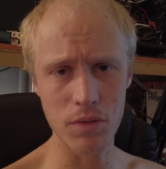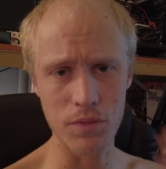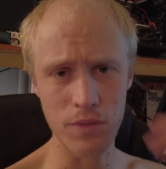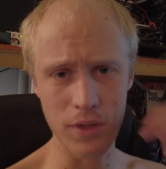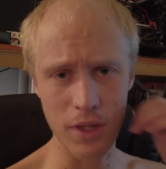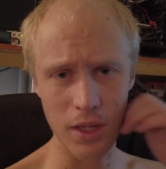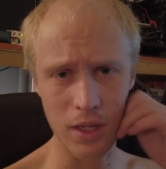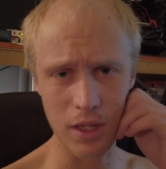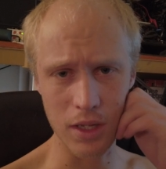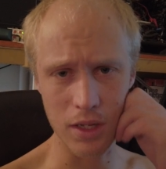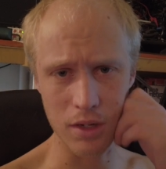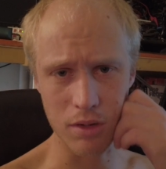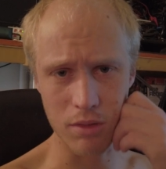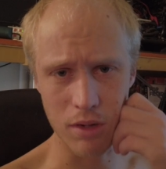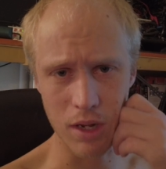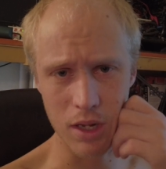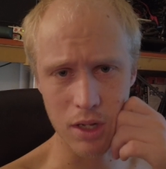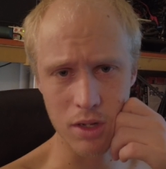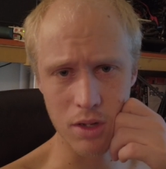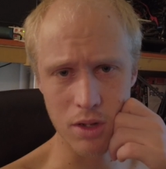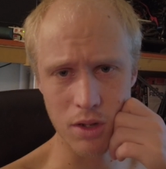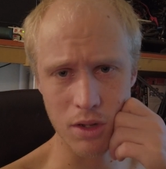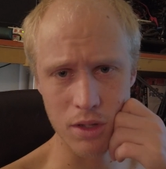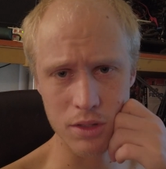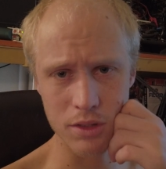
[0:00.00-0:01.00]
movie, a
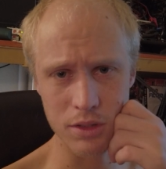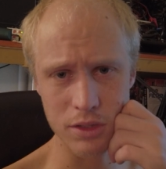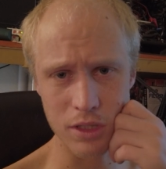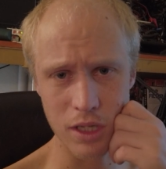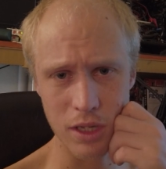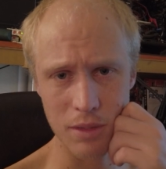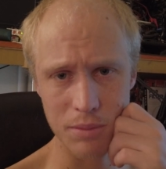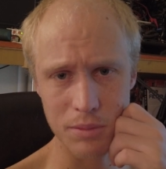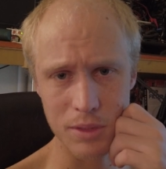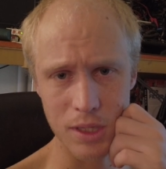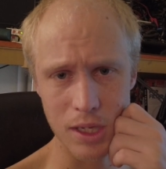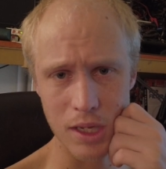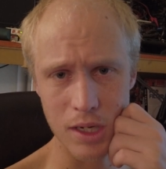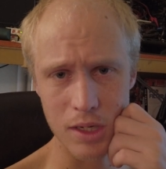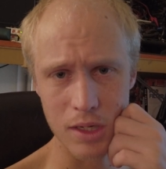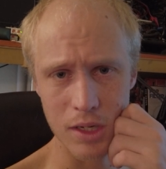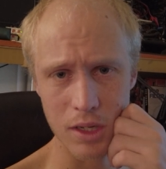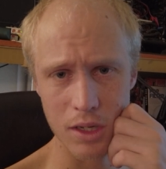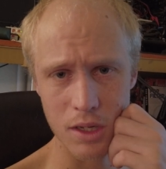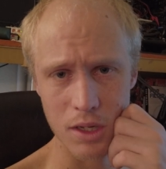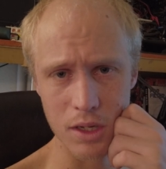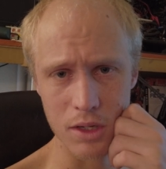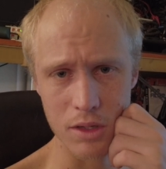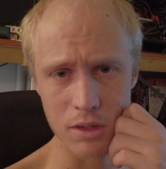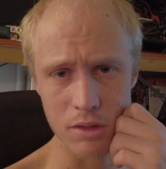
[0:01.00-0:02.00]
great concept, and
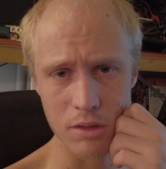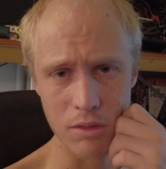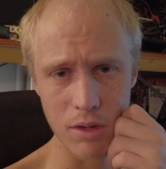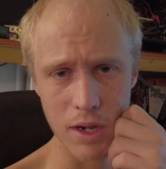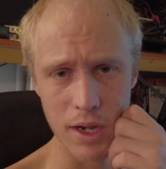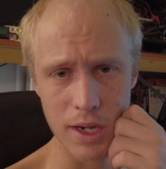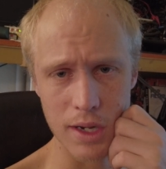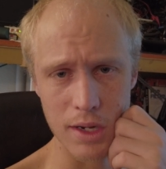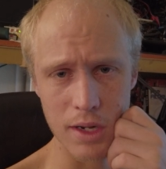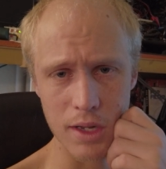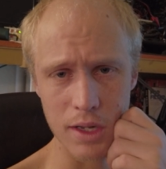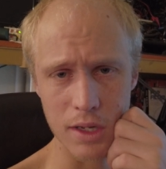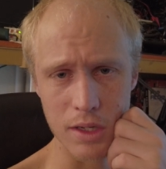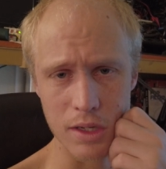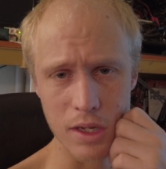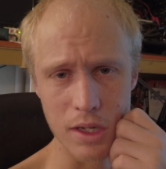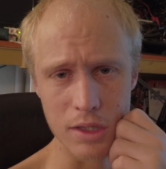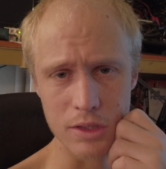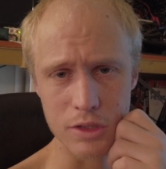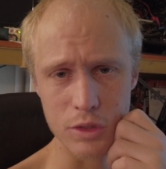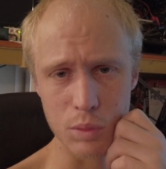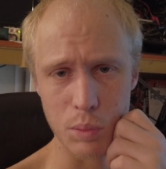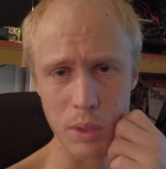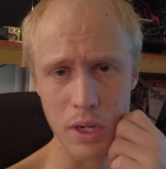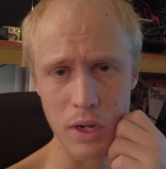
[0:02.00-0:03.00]
a great
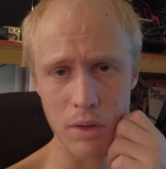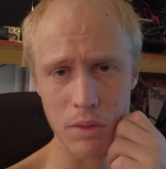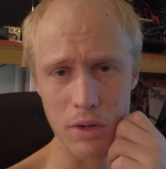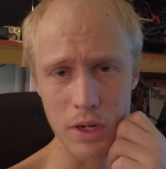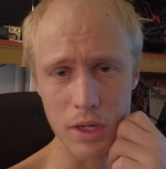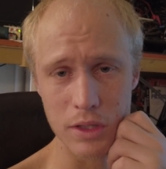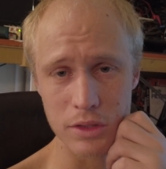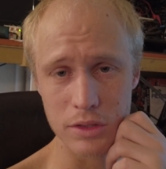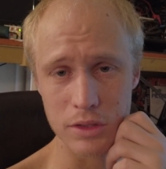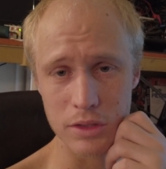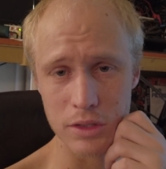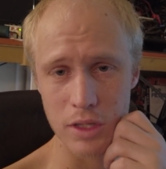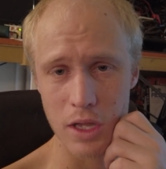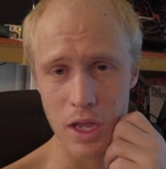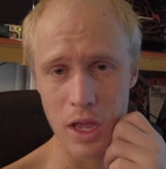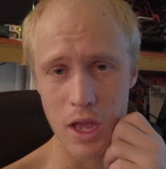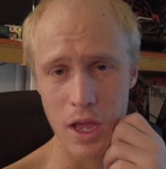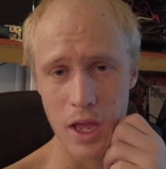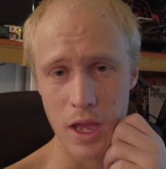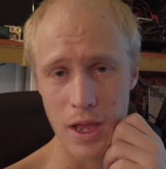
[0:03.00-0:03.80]
experience.